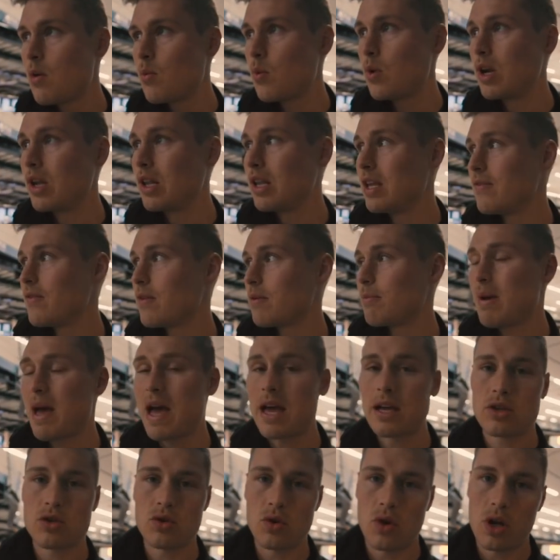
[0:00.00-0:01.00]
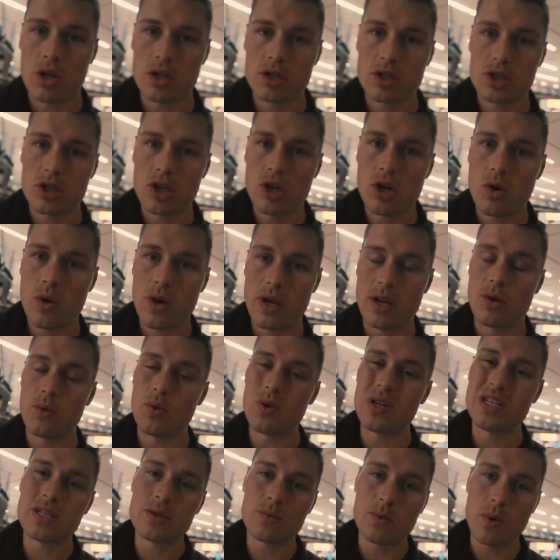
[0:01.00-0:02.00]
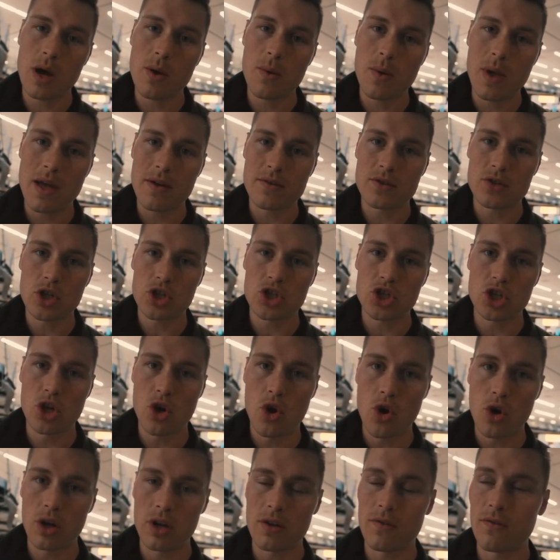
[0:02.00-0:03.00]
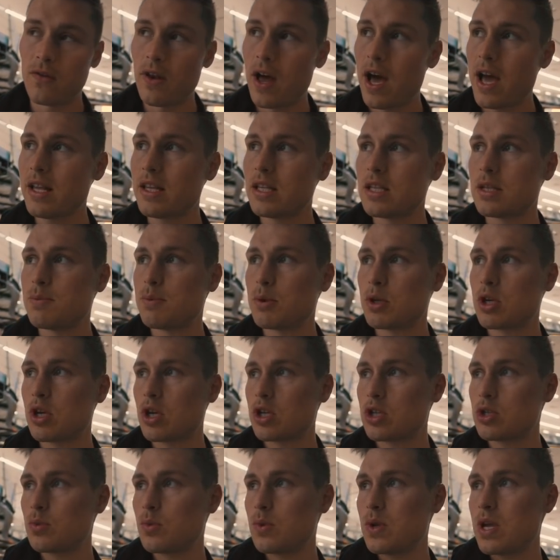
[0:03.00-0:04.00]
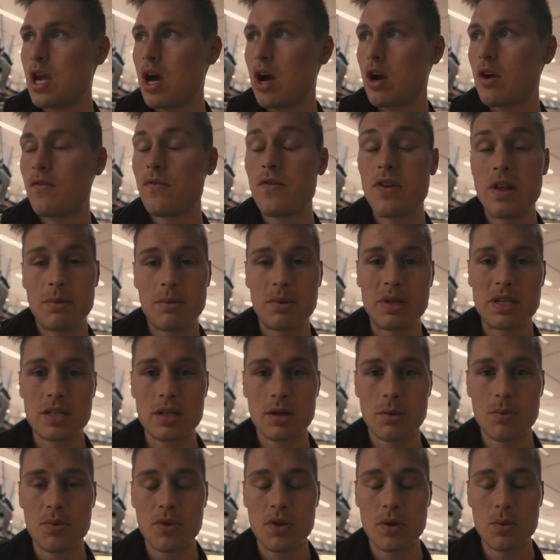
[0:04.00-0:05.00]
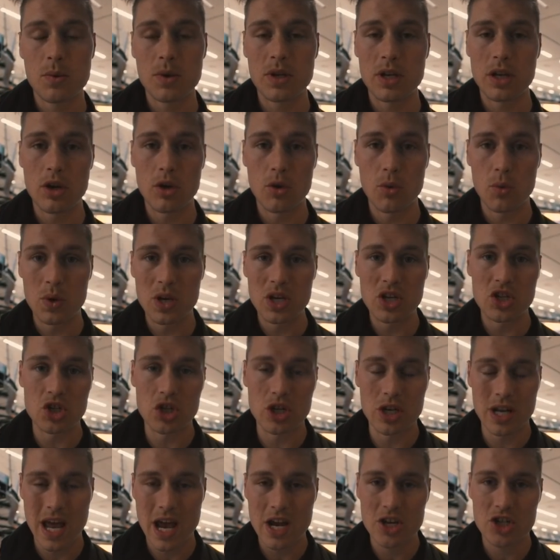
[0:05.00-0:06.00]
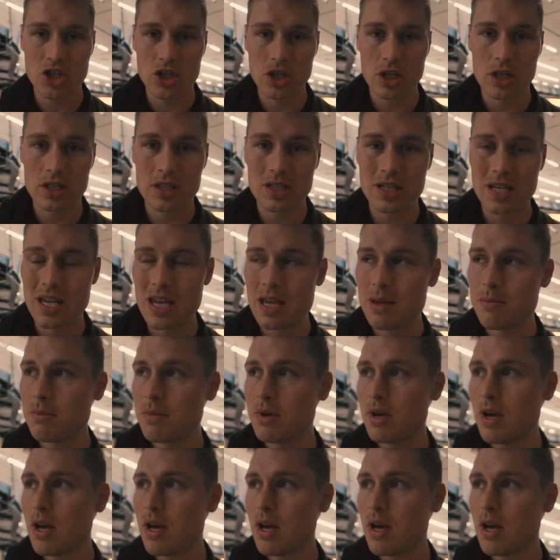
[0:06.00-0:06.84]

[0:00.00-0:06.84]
We're leaving back to Oslo and the reason why we have such an early flight is because we are filming something with the Norwegian national team